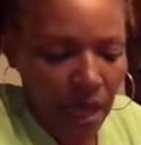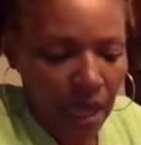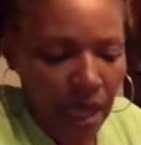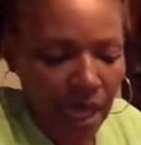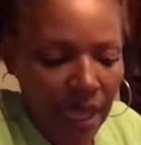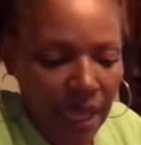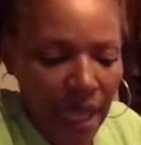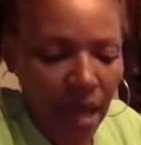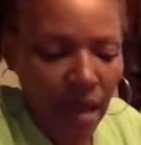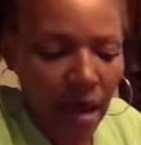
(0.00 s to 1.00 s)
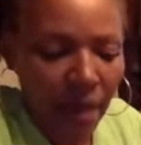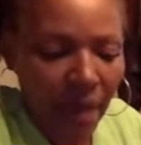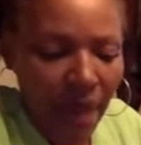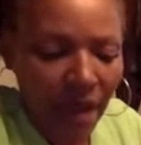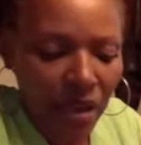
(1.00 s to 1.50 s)
Haley, I'll come
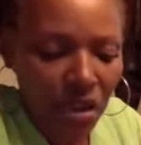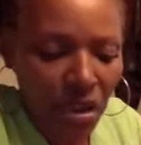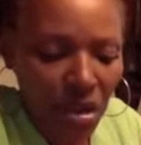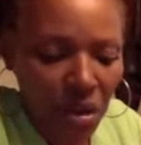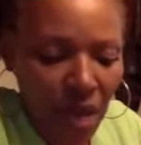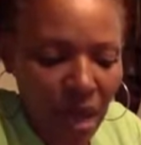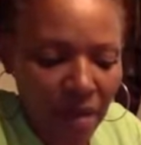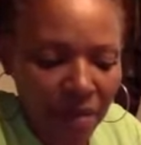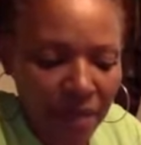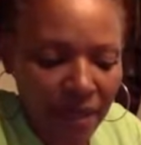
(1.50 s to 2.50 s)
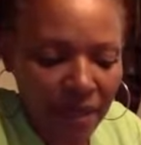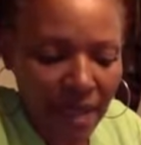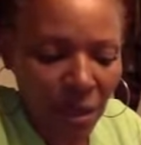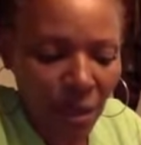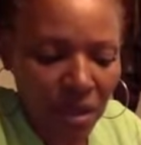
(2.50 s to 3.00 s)
back and show you how to fix
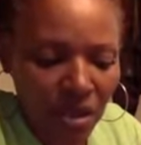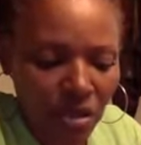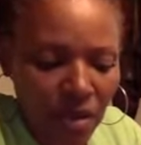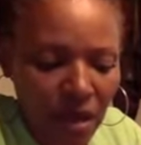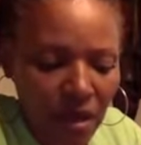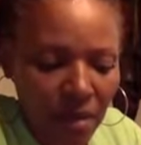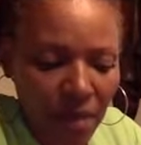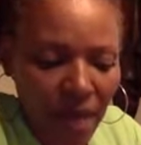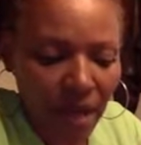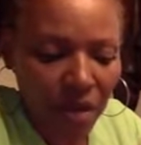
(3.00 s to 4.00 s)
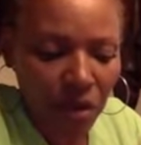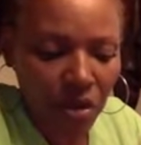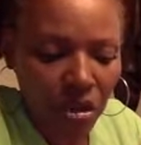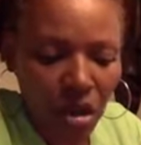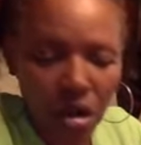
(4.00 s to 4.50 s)
that one string on the back of your
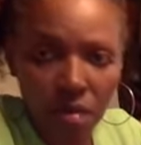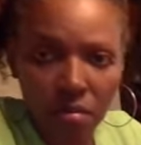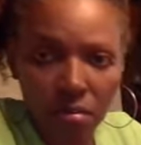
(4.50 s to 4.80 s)
shirt.